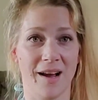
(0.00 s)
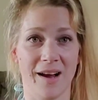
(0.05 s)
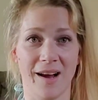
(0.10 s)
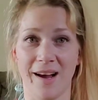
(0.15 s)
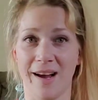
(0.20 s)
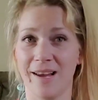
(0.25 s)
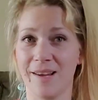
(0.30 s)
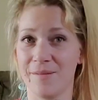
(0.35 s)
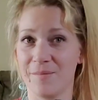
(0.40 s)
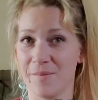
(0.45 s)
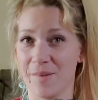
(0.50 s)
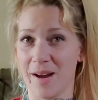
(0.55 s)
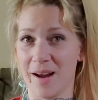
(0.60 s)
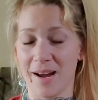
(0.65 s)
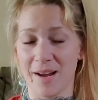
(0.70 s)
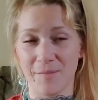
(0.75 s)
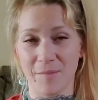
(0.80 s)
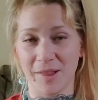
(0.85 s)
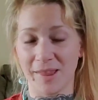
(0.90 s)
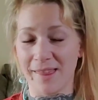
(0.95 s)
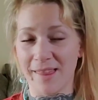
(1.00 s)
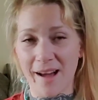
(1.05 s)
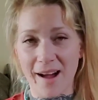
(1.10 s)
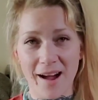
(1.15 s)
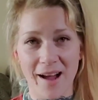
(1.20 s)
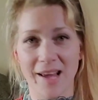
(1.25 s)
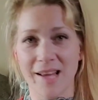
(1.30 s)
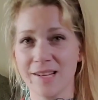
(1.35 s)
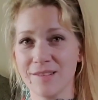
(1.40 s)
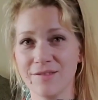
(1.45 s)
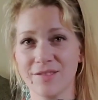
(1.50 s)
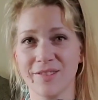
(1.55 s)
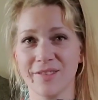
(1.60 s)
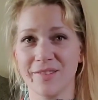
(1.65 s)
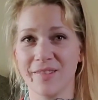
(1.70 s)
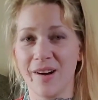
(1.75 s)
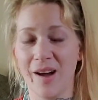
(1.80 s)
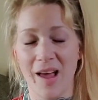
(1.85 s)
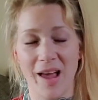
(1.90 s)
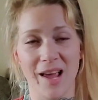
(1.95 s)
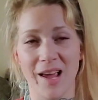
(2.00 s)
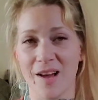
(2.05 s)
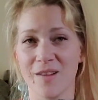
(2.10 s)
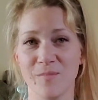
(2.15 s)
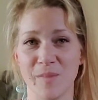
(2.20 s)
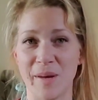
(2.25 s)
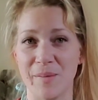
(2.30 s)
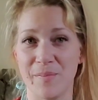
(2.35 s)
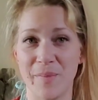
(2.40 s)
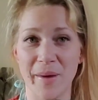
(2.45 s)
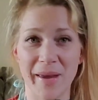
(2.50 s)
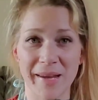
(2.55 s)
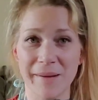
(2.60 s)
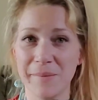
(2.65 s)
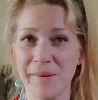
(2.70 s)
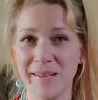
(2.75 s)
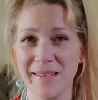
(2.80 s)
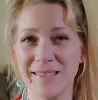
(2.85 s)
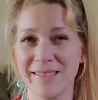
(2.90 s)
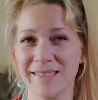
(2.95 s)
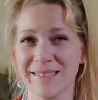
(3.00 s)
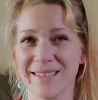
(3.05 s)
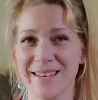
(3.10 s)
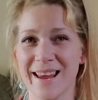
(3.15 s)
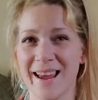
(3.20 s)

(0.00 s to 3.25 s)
I'm alive. I have my babies.